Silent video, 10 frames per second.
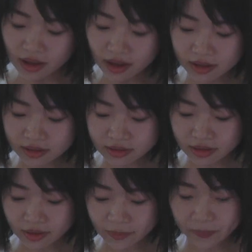
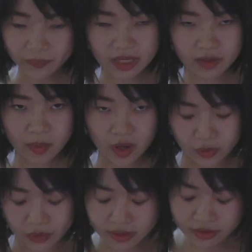and many
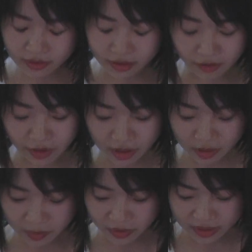poets,
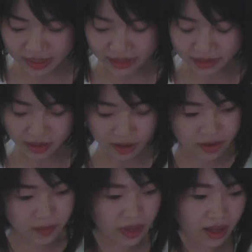avant-garde poets at that
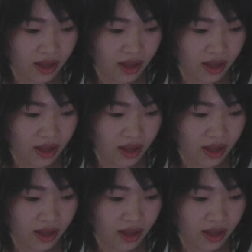time.